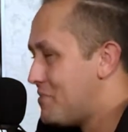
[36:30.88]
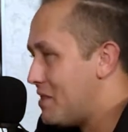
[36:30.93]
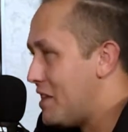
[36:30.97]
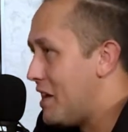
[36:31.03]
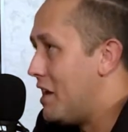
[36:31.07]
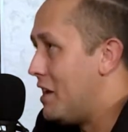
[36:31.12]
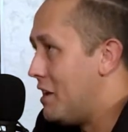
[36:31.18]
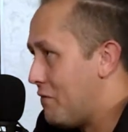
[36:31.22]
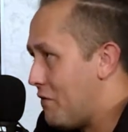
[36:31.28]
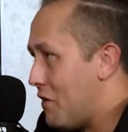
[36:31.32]

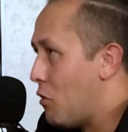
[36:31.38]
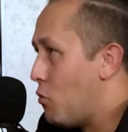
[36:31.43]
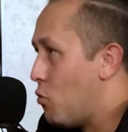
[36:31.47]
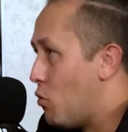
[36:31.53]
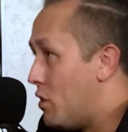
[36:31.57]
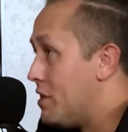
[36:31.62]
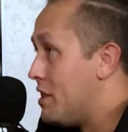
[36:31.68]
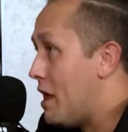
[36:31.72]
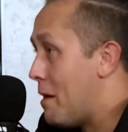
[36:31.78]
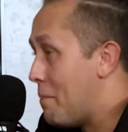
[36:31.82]
And if I
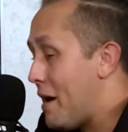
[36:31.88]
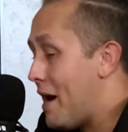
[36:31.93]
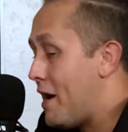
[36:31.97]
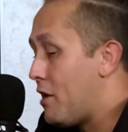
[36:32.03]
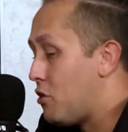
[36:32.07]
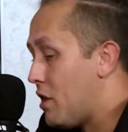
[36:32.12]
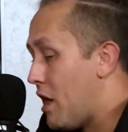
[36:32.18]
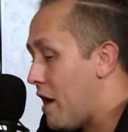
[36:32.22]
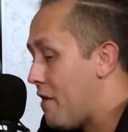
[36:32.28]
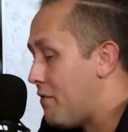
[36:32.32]
won that
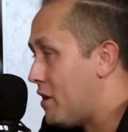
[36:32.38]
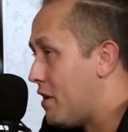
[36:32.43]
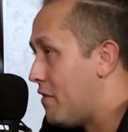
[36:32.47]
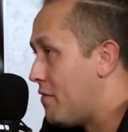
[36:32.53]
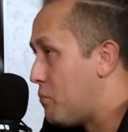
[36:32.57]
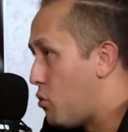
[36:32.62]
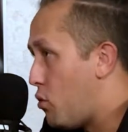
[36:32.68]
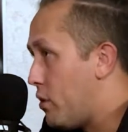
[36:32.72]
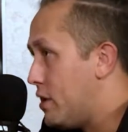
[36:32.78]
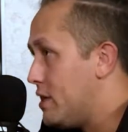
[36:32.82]
battle, I have enough
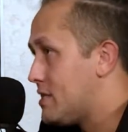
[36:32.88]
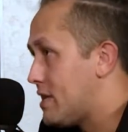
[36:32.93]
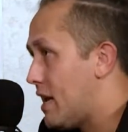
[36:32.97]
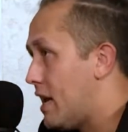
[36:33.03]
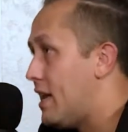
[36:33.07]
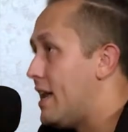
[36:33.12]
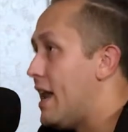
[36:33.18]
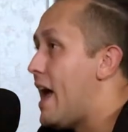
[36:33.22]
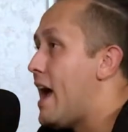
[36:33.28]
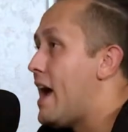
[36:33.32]
points, I
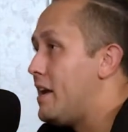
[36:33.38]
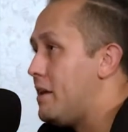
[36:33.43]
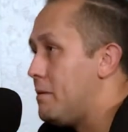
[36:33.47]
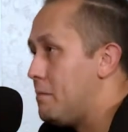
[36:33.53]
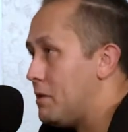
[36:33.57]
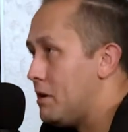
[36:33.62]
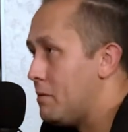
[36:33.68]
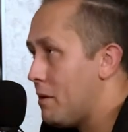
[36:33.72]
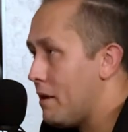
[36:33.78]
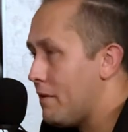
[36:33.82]
can add him
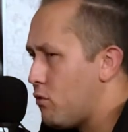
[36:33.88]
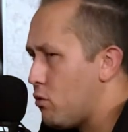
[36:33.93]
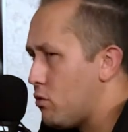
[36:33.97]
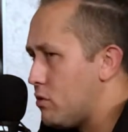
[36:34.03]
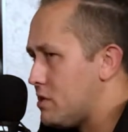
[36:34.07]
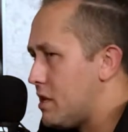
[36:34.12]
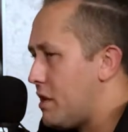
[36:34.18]
into my force.